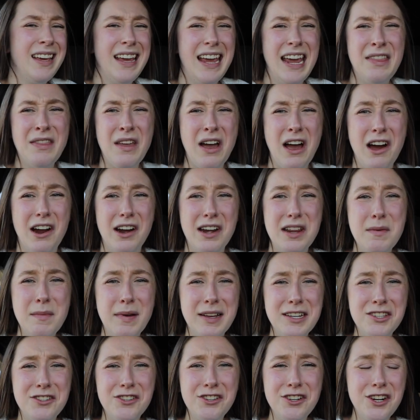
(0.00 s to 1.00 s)
In the honey
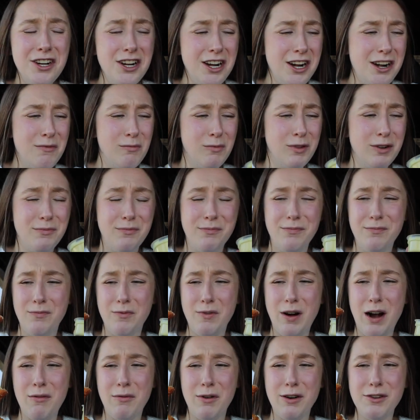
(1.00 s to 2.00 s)
mustard? Would
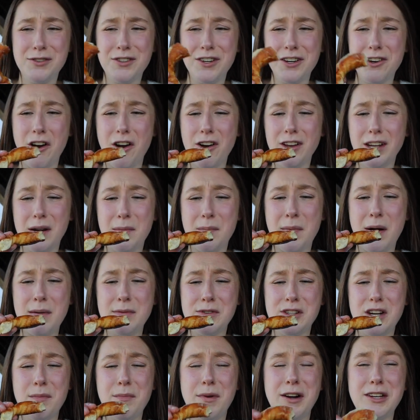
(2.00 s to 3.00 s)
a roasted garlic and
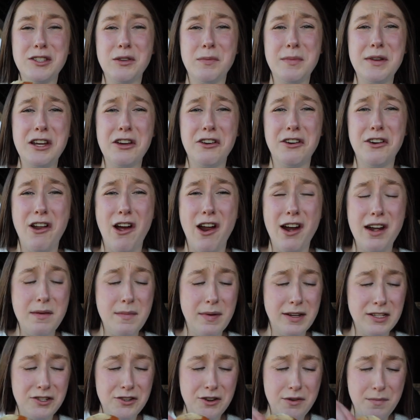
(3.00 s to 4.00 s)
Parmesan pretzel be good in honey
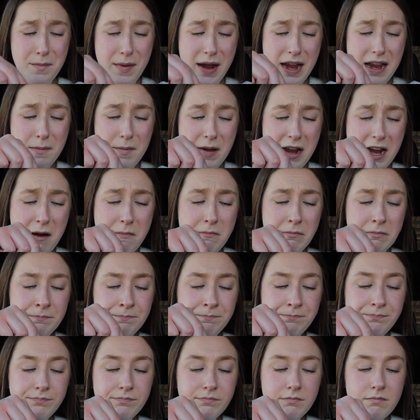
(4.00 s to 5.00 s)
mustard? Maybe.
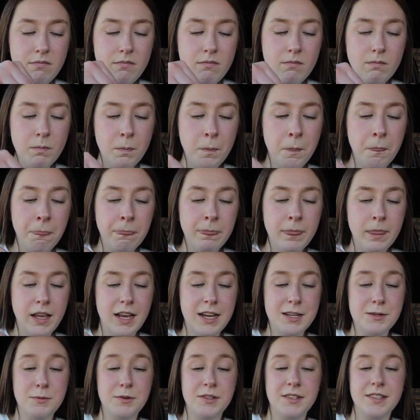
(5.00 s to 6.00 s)

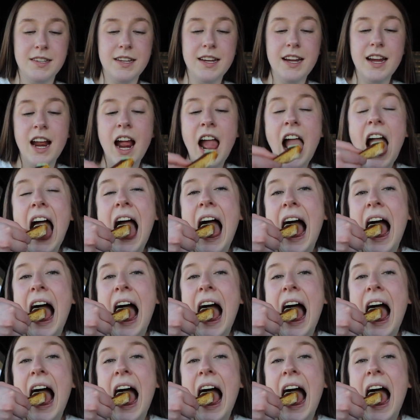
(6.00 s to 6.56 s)
Guess we'll see.